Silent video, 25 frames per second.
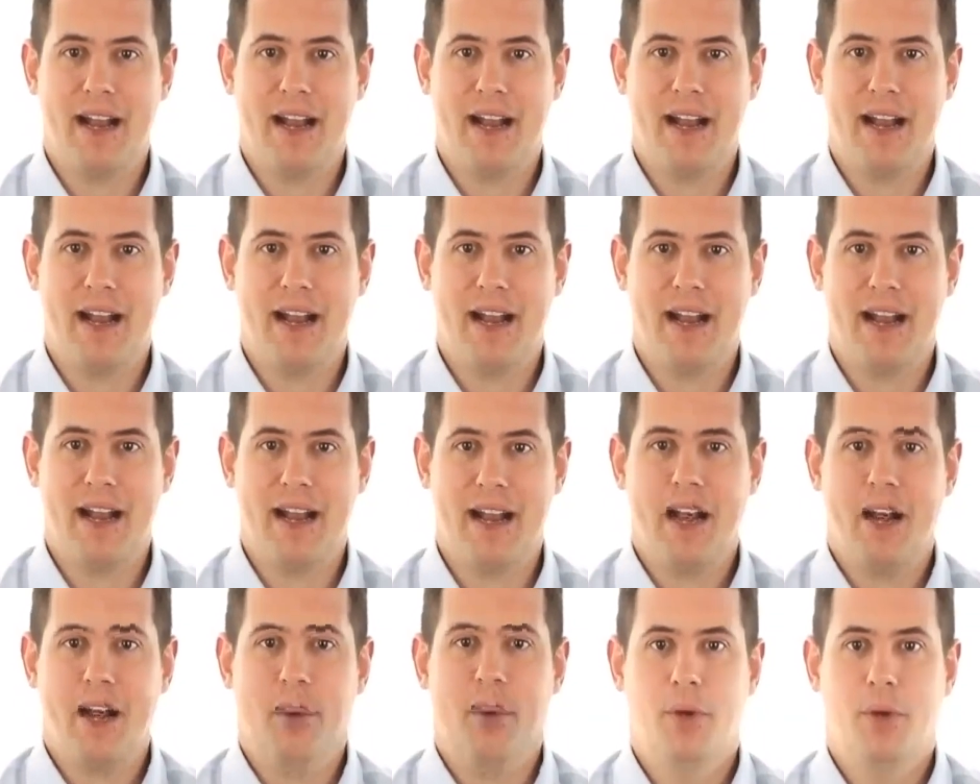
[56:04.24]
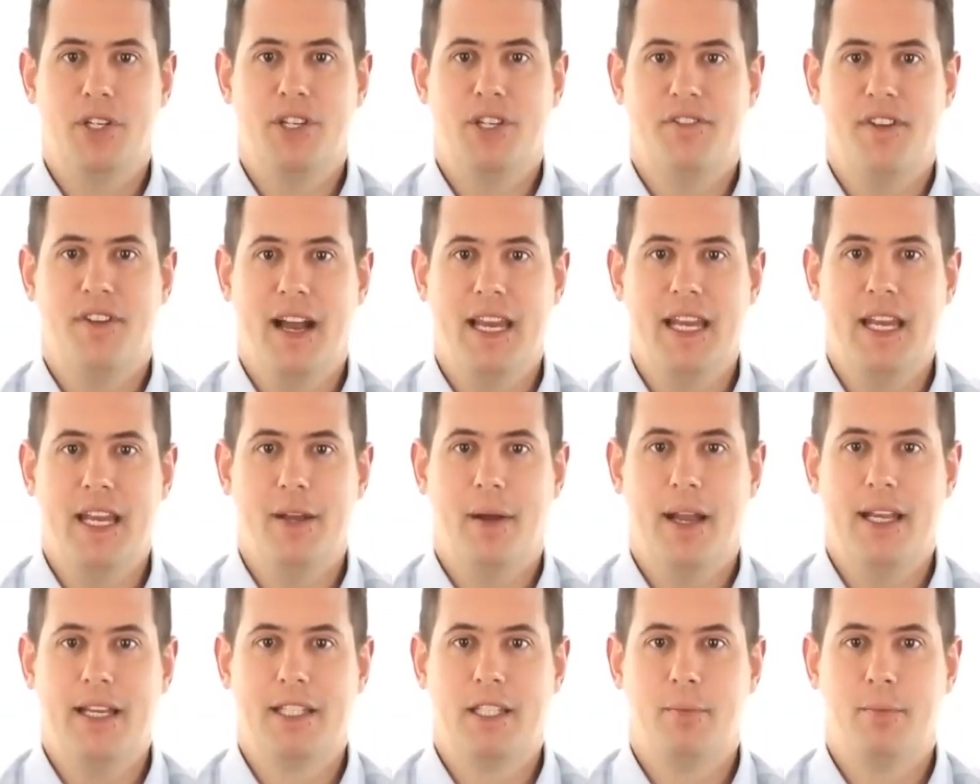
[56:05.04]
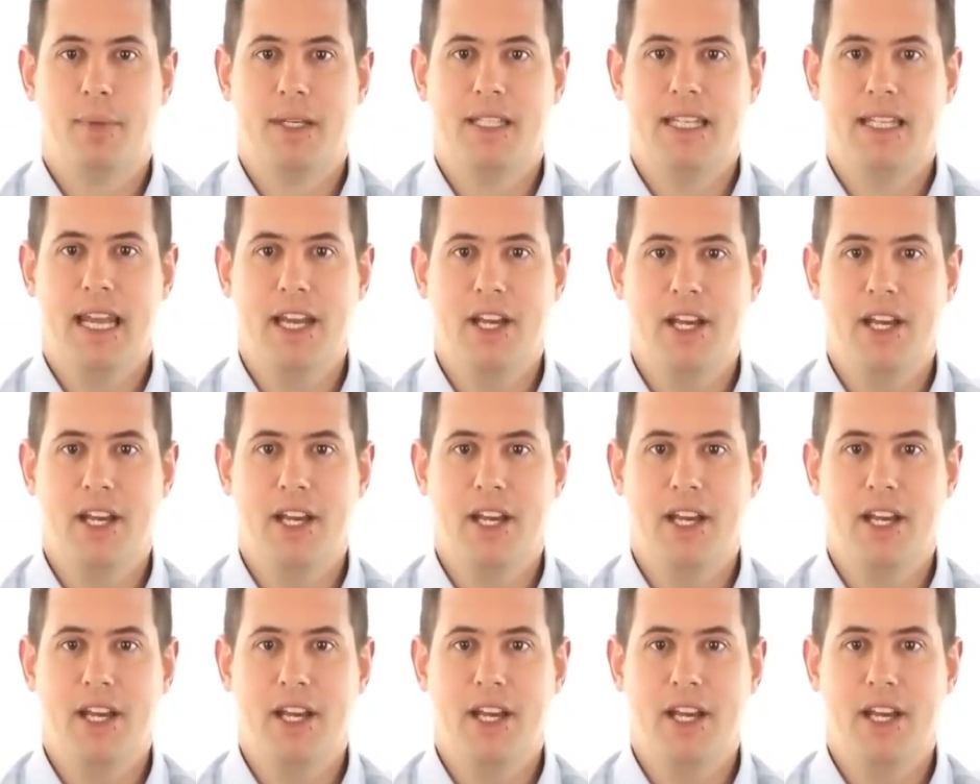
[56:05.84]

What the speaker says: case, which evaluates